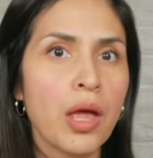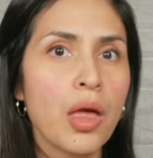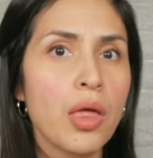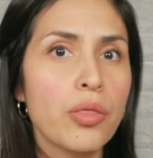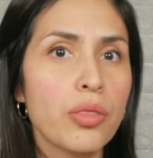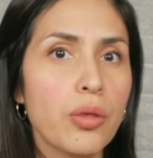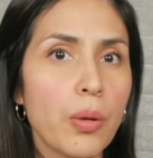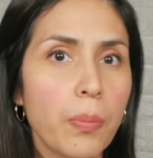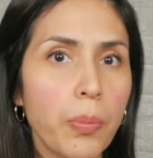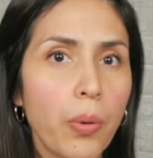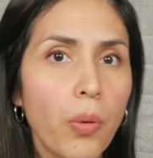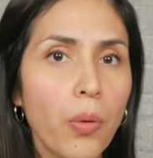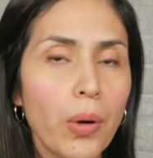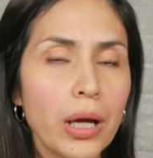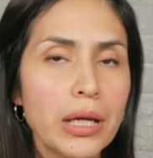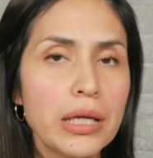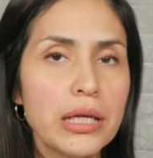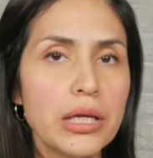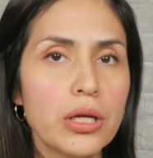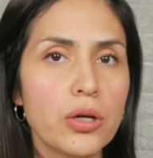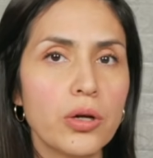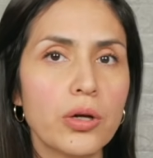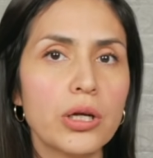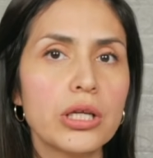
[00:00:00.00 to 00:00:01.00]
The point
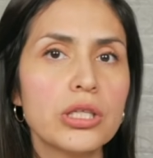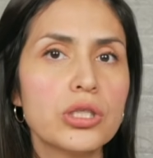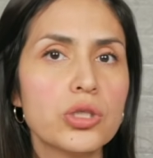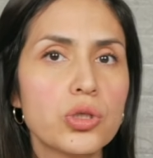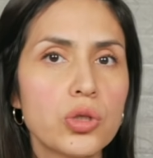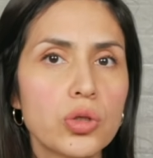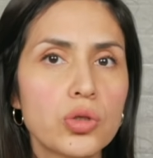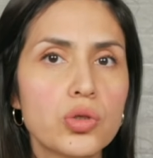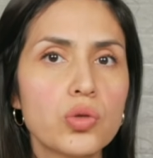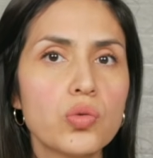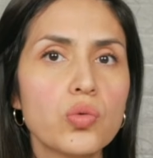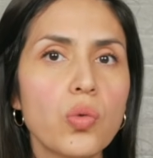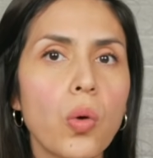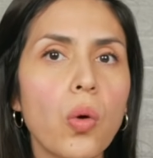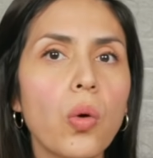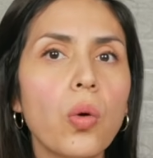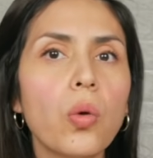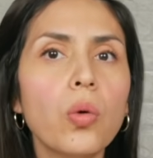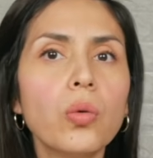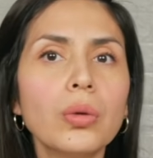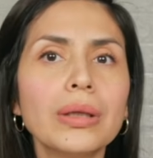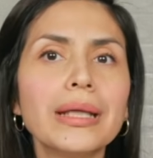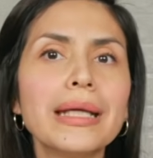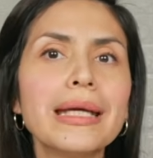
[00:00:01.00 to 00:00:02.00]
here is to do
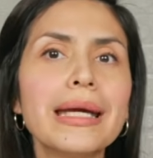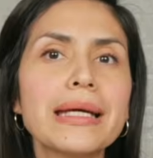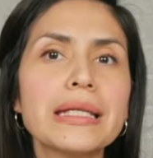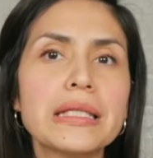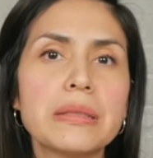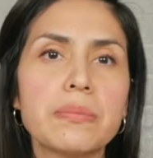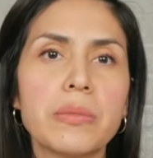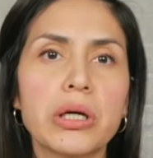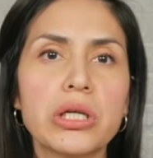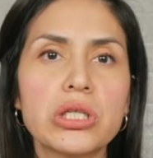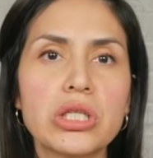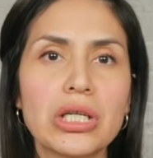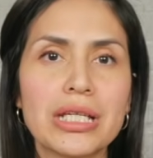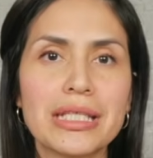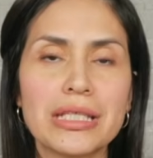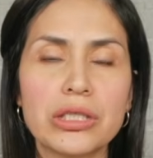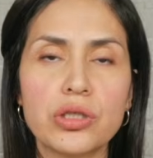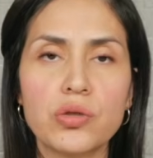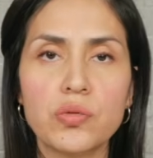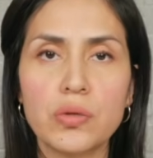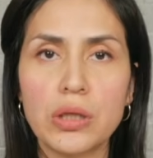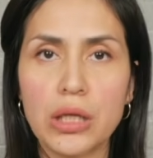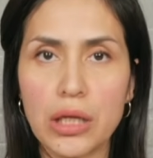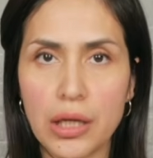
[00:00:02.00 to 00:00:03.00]
only as much as
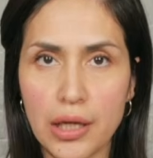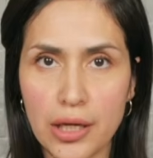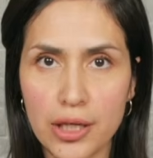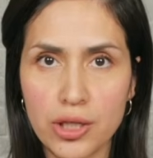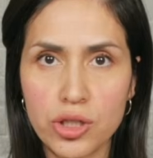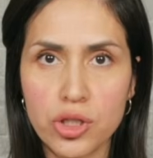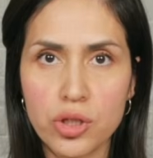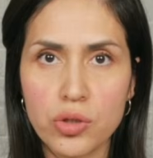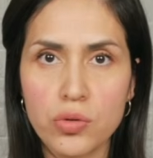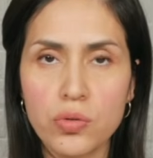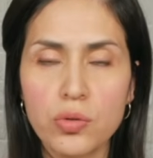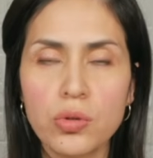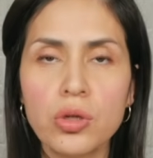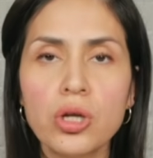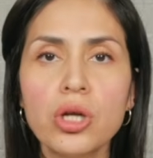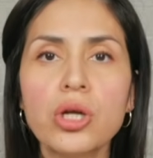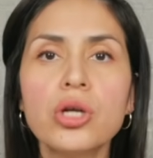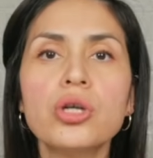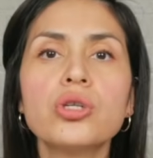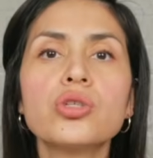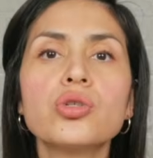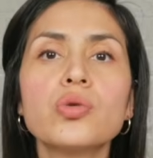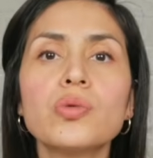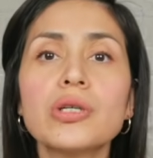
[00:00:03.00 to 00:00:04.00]
you need to
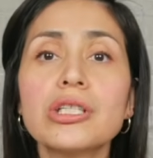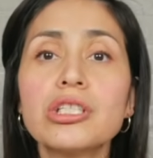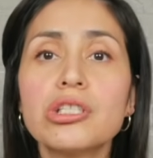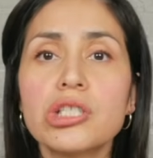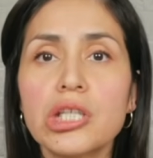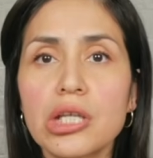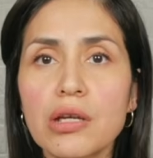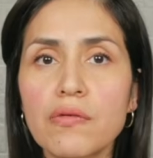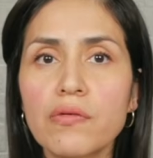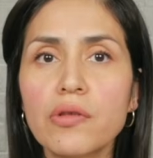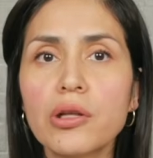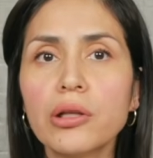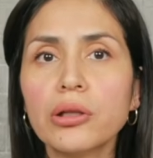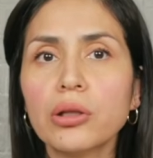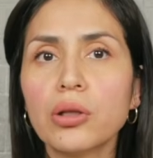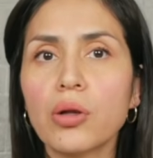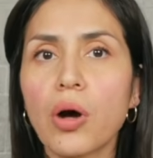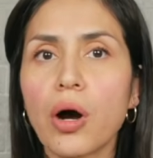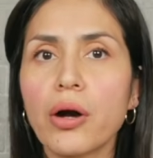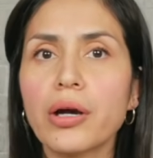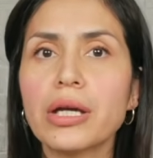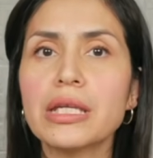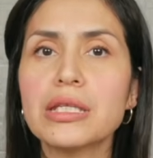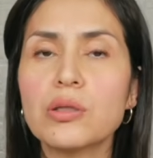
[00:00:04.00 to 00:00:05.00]
achieve the
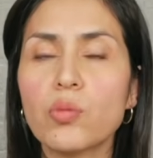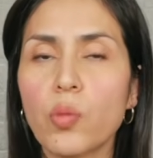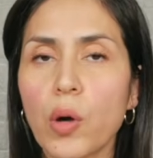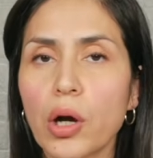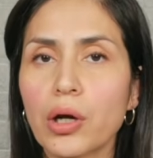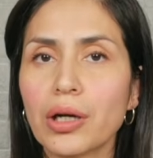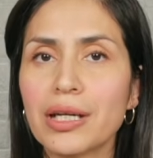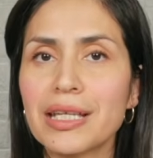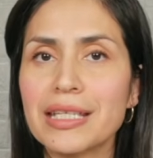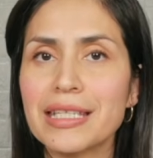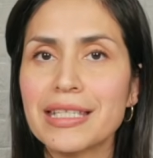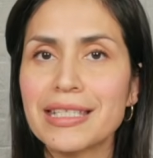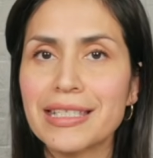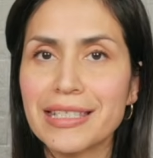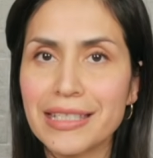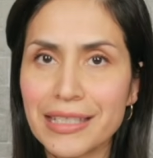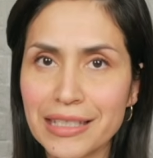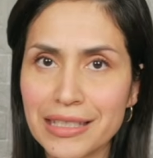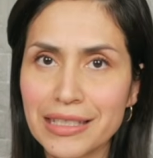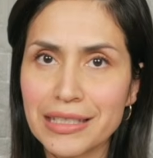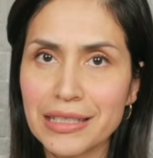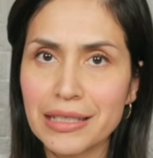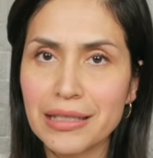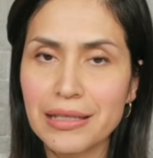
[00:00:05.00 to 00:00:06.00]
longest wear
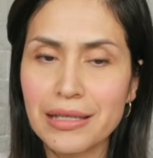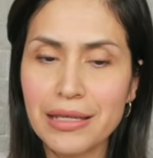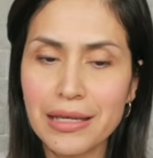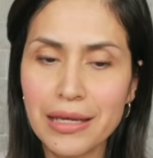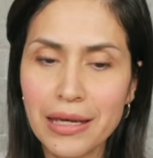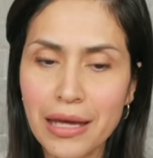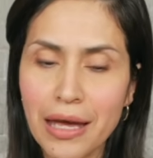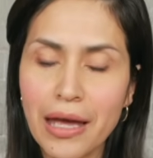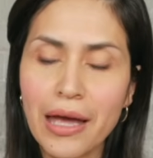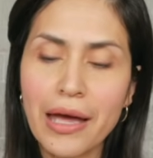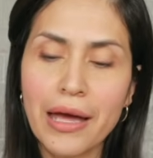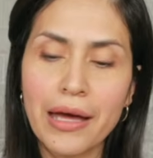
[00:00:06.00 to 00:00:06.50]
consistently,